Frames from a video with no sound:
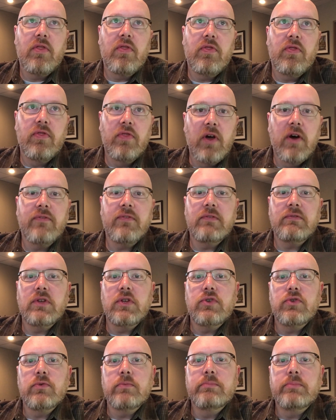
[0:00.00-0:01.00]

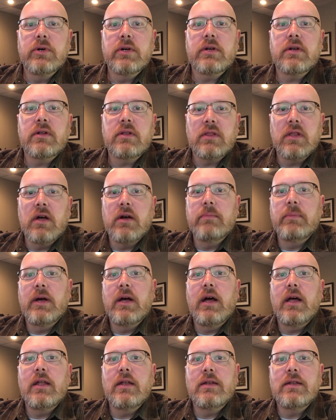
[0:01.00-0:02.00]

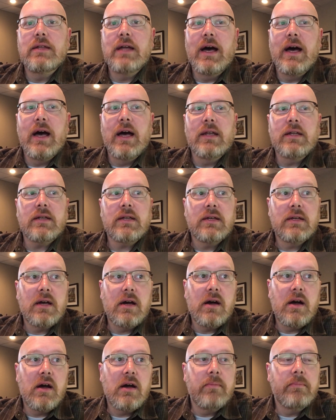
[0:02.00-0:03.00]

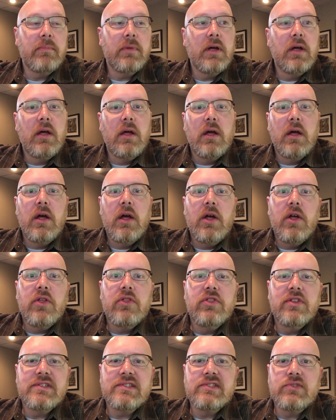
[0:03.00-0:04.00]
the52bookclub.com.
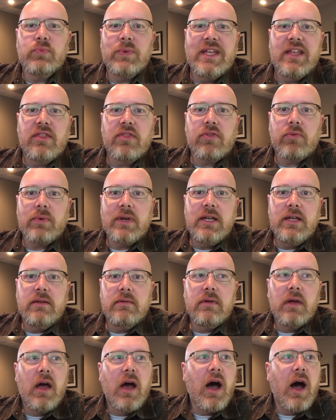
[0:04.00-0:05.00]
This is week 3,
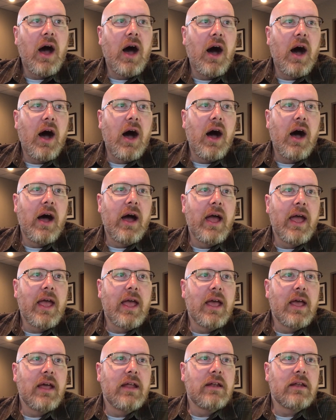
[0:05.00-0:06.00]

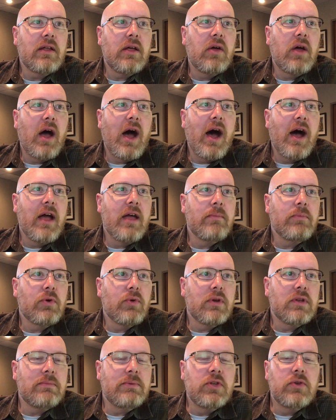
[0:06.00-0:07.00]
and I am
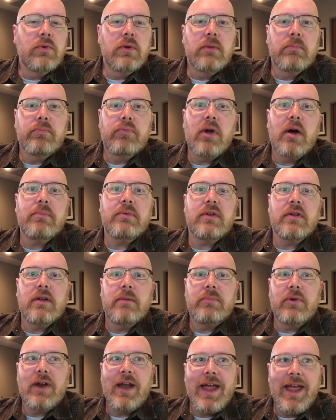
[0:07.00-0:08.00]
going to be doing prompt
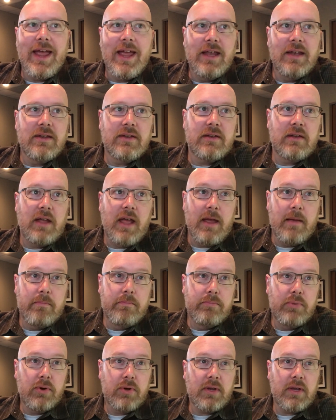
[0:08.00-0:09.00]
number 8, a
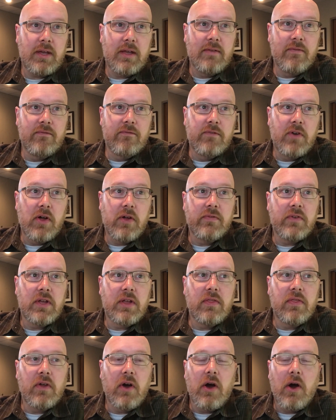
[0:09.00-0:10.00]
book
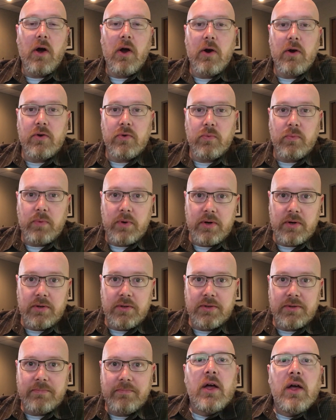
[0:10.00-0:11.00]
involving the art
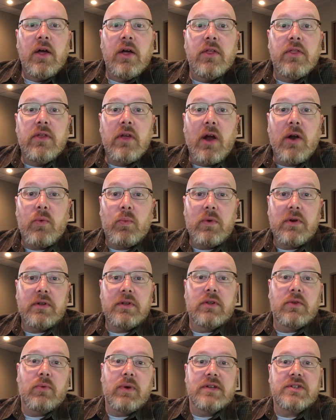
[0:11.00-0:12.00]
world. The art world
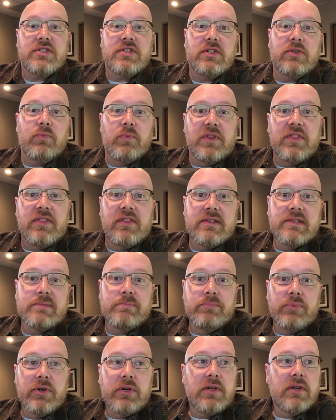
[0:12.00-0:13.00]
in question with this
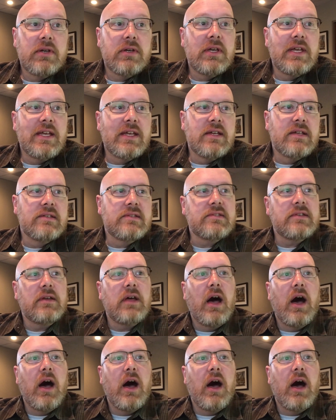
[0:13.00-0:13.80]
book is